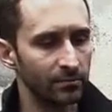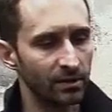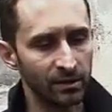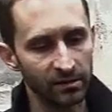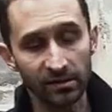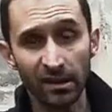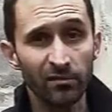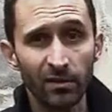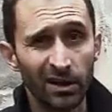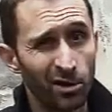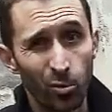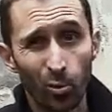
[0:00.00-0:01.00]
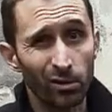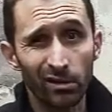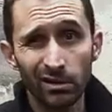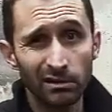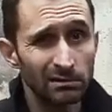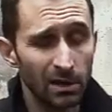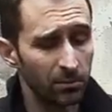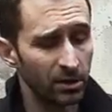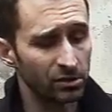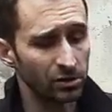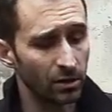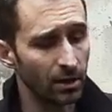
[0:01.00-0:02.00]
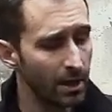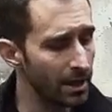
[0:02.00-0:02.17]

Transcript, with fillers: Did it save like a quarter? I'm not sure.